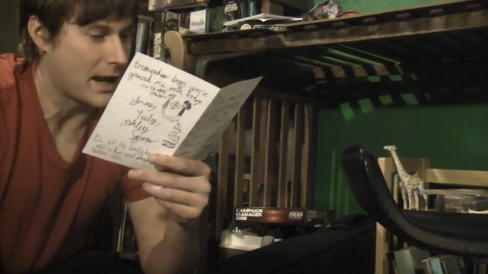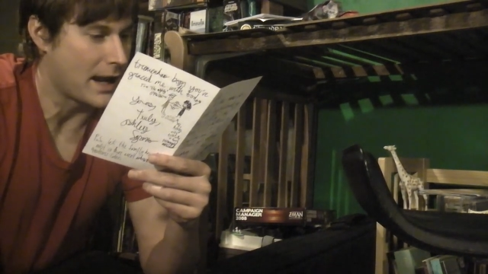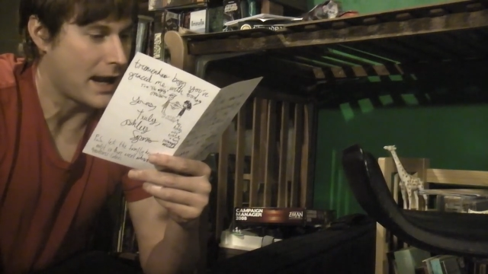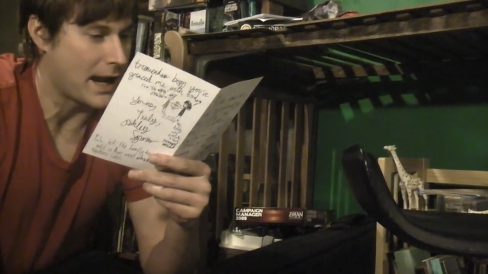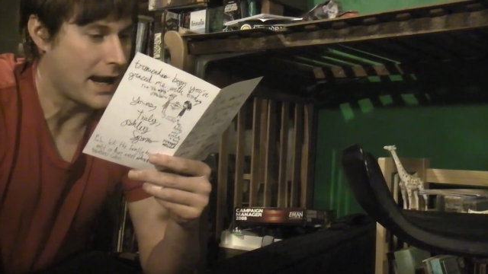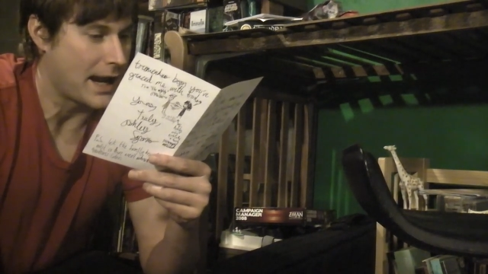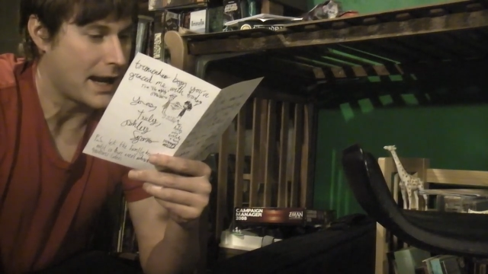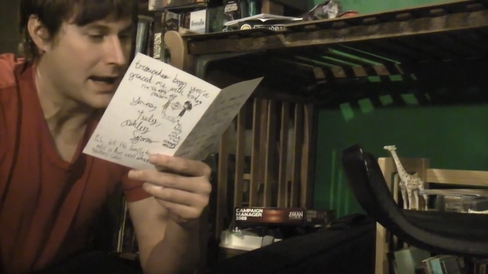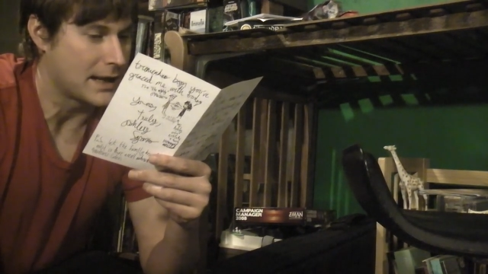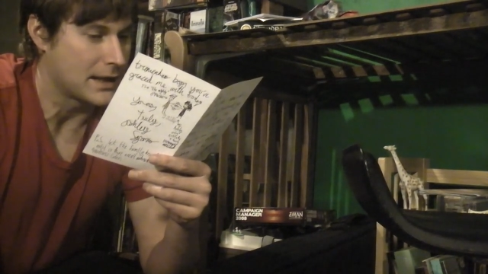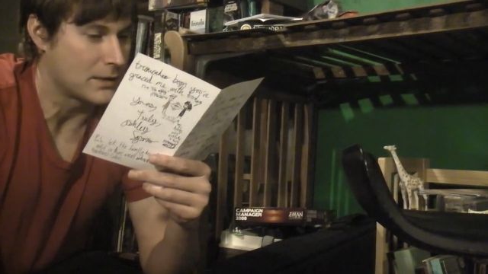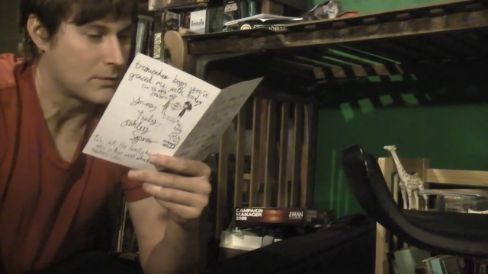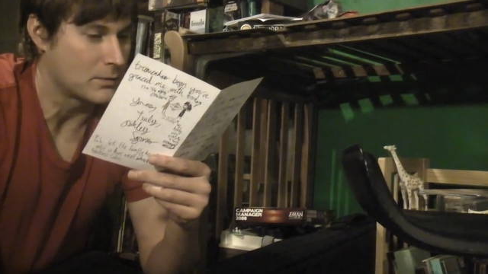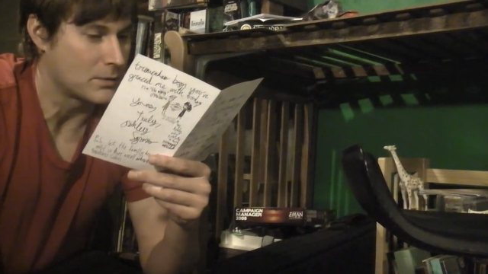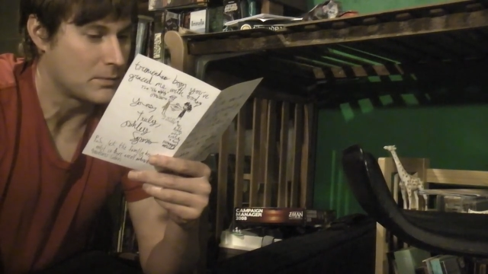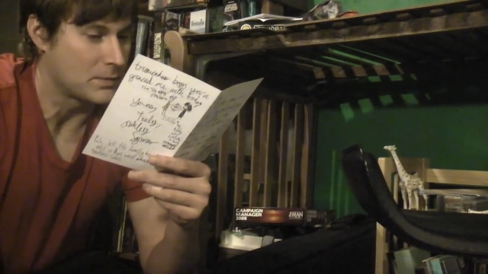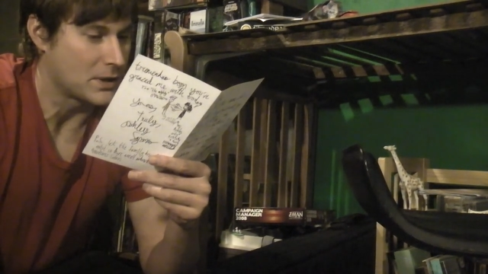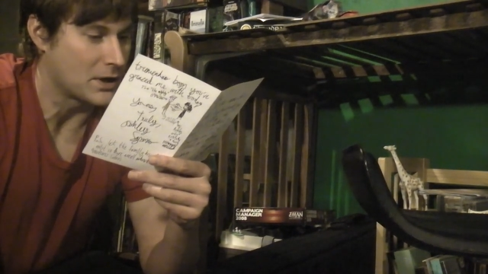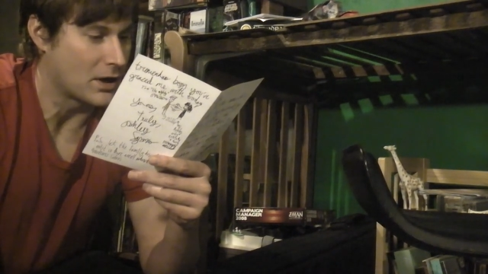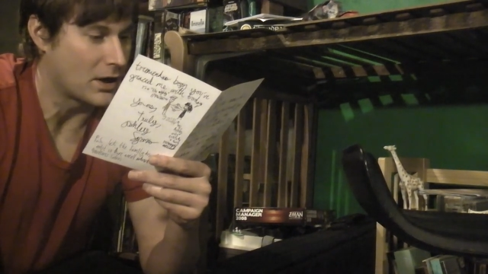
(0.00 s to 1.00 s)
And it
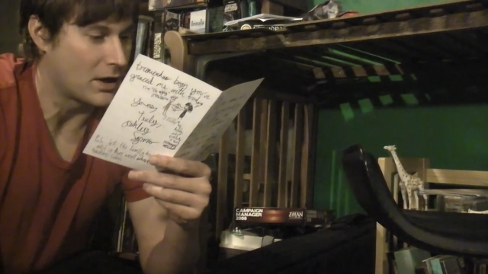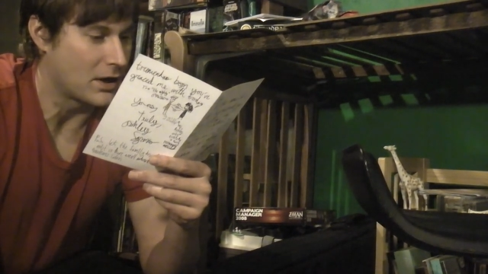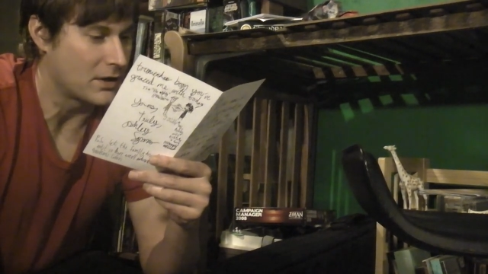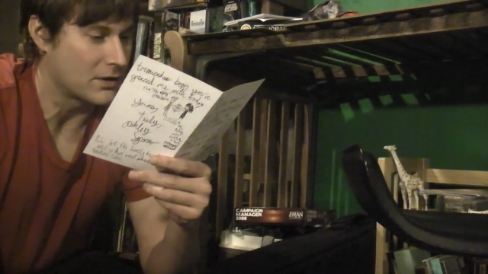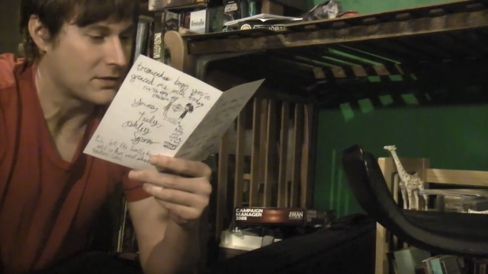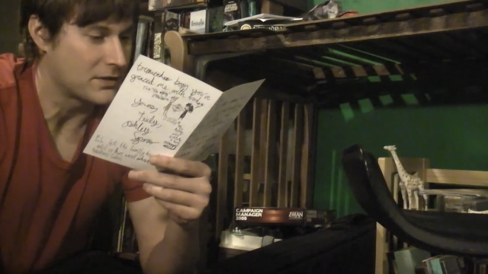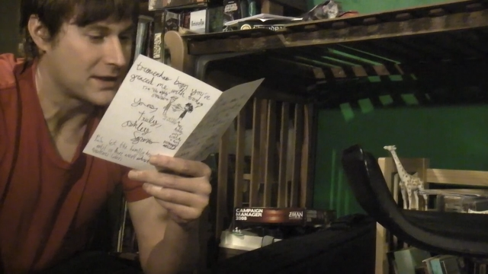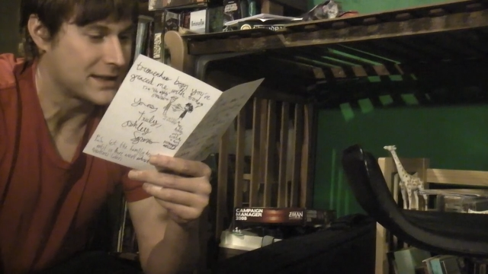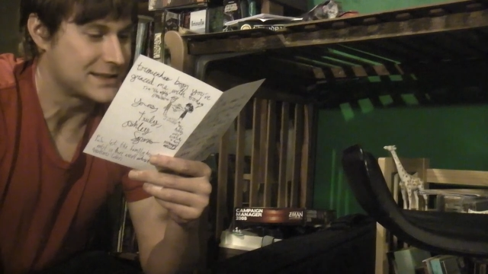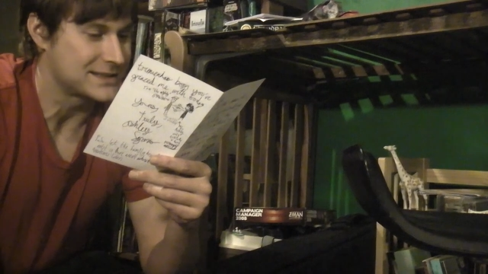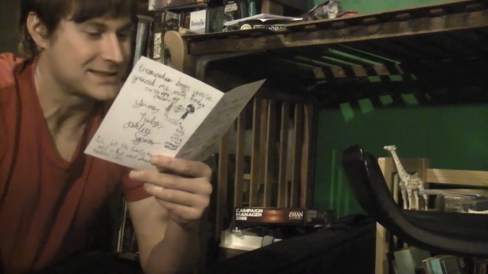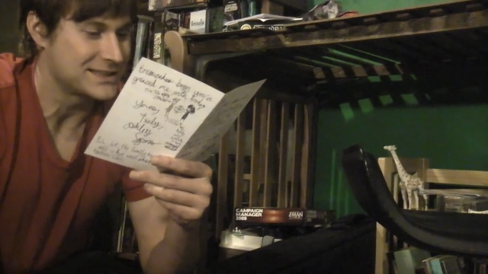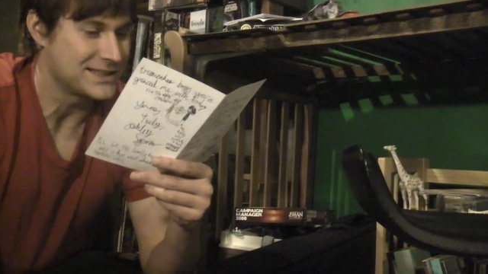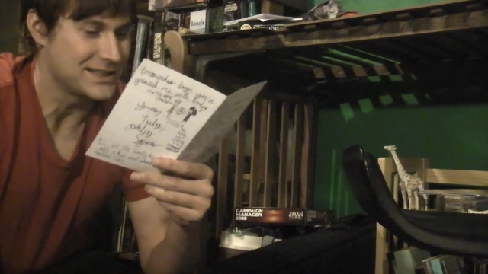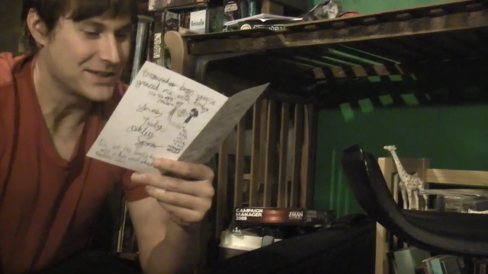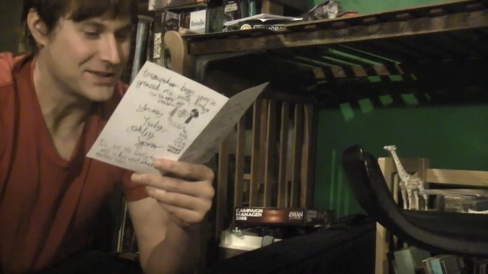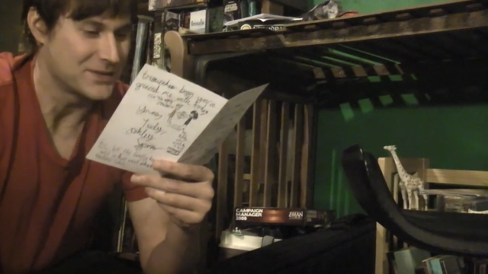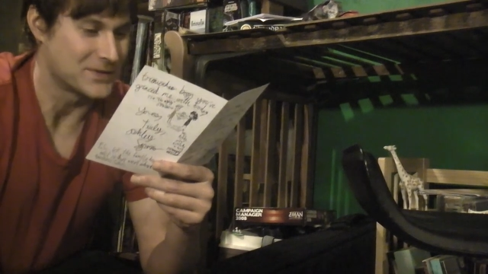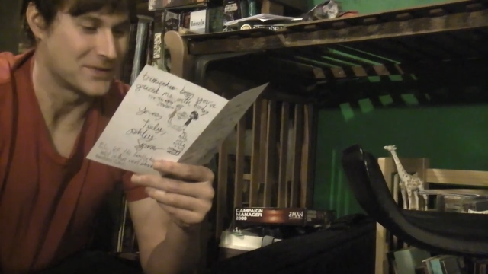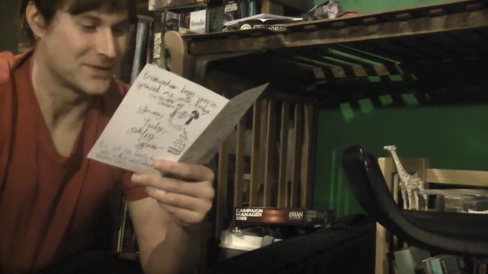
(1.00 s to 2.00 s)
will be all thanks to
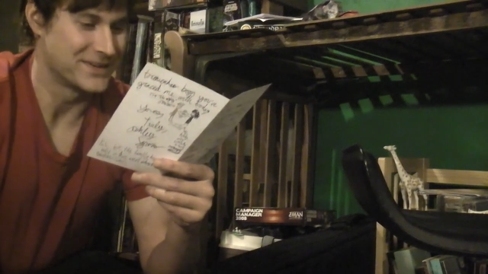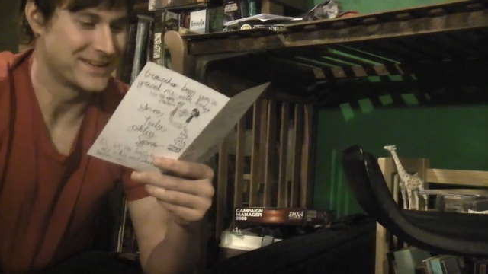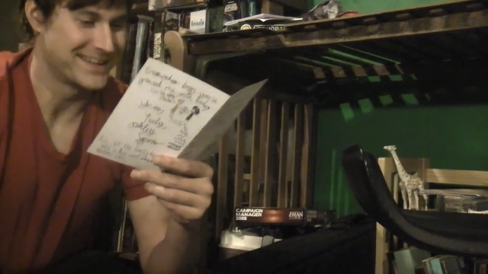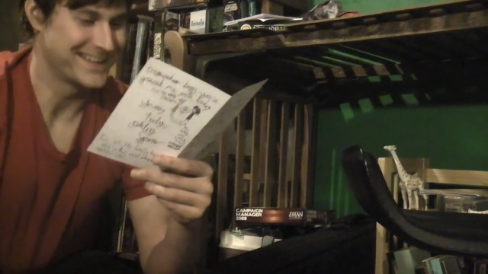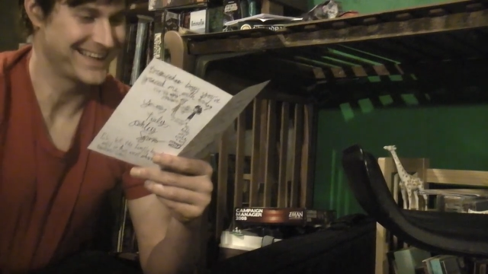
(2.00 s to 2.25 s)
you.